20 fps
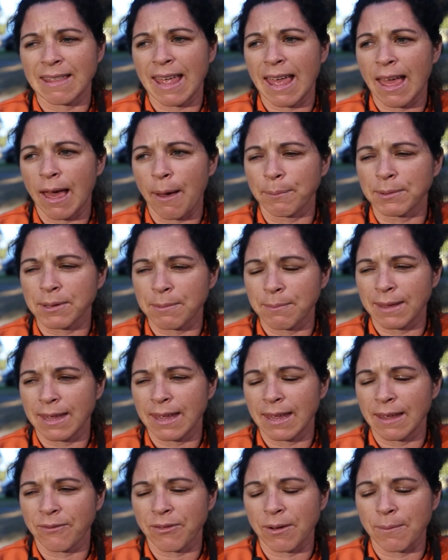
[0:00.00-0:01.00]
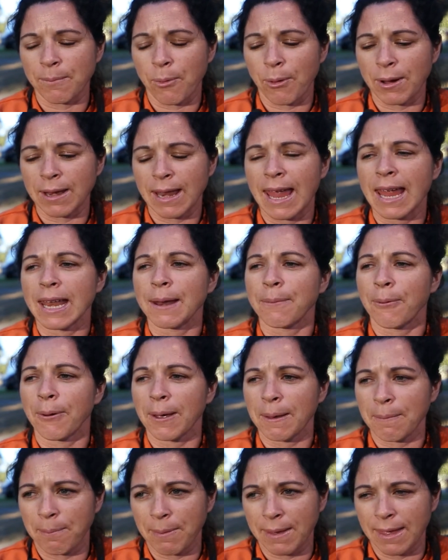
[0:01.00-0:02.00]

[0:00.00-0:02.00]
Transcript: They helped me from point A to point